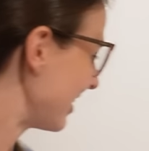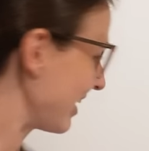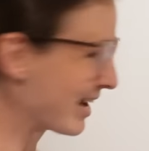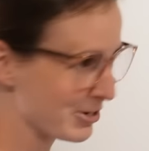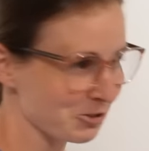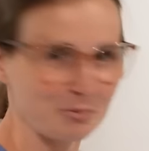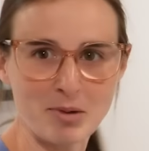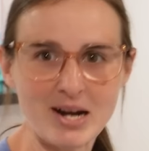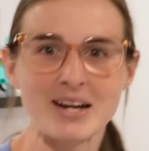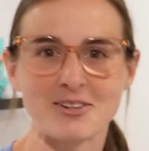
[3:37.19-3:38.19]
I actually
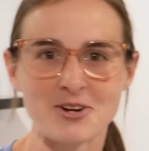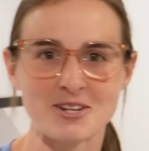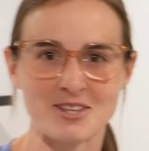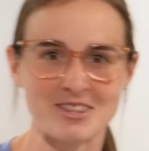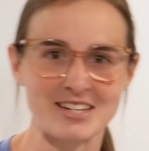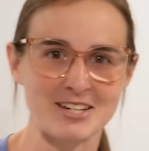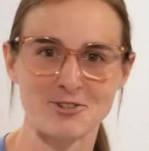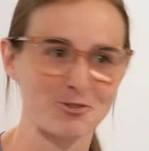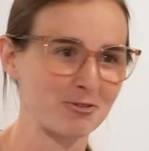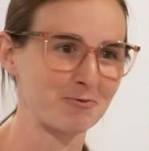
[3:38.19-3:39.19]
buy a lot of the
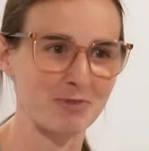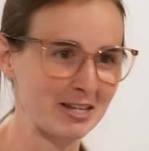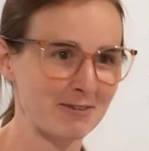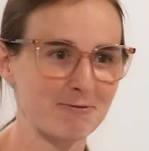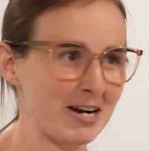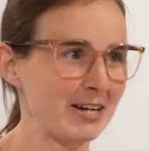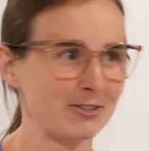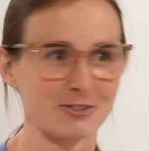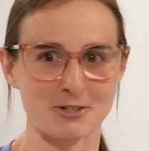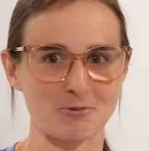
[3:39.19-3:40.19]
things or find the
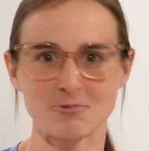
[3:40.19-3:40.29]
files or